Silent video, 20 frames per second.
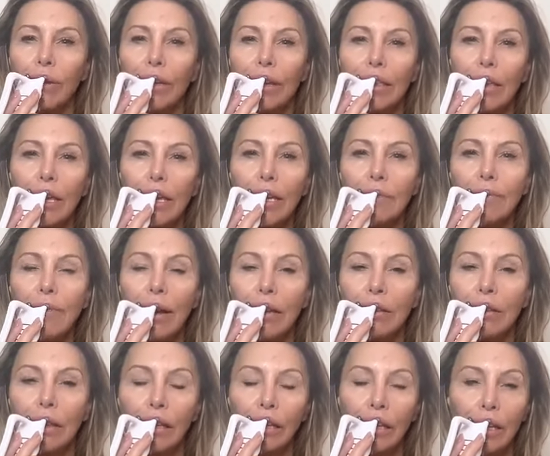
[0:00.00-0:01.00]
we think
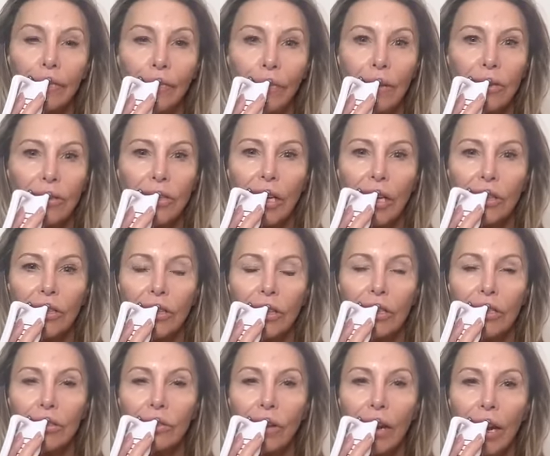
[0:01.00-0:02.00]
about the lip
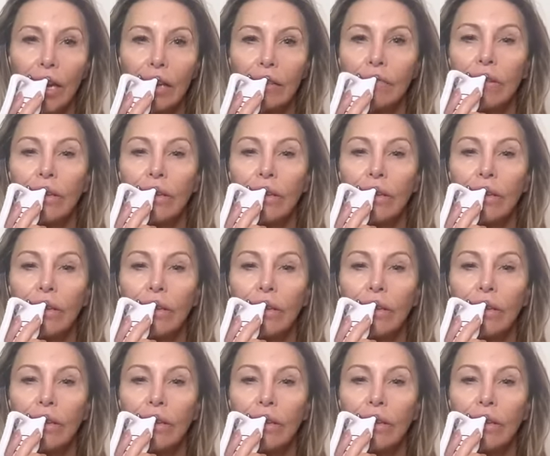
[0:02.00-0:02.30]
injections, right?